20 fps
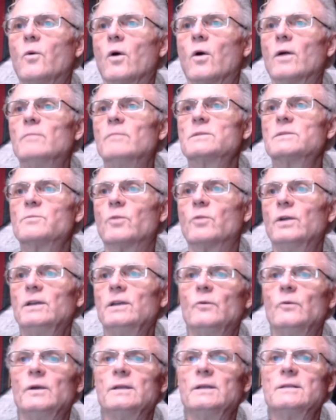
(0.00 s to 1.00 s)
warm
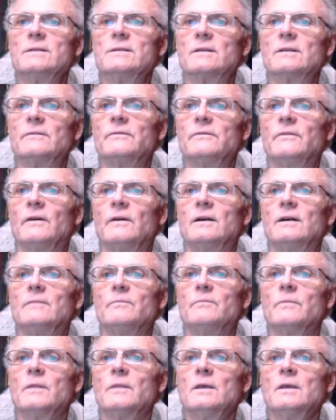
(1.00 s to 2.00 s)
spring winds of
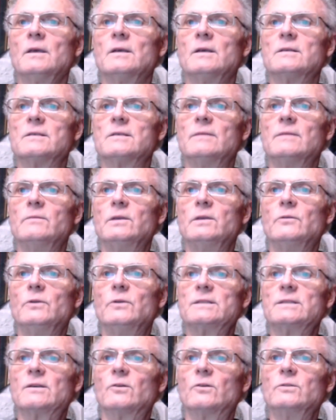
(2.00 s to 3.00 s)

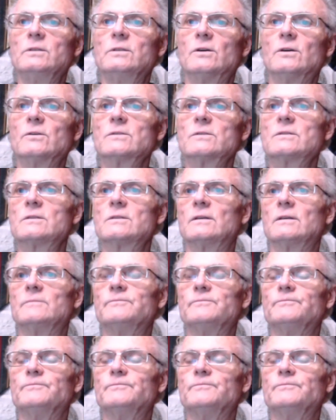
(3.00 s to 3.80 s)
Simiwisonios,